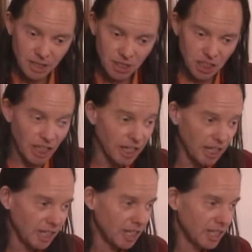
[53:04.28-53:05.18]

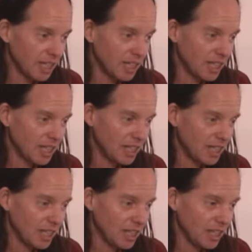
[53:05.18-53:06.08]
She.
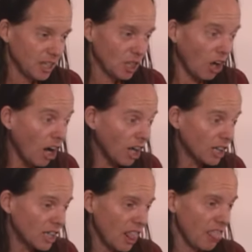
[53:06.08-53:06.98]

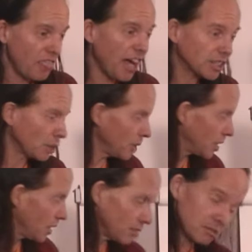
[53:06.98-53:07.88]
Call. That's what
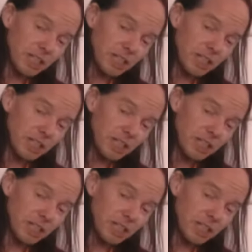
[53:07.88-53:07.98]
we call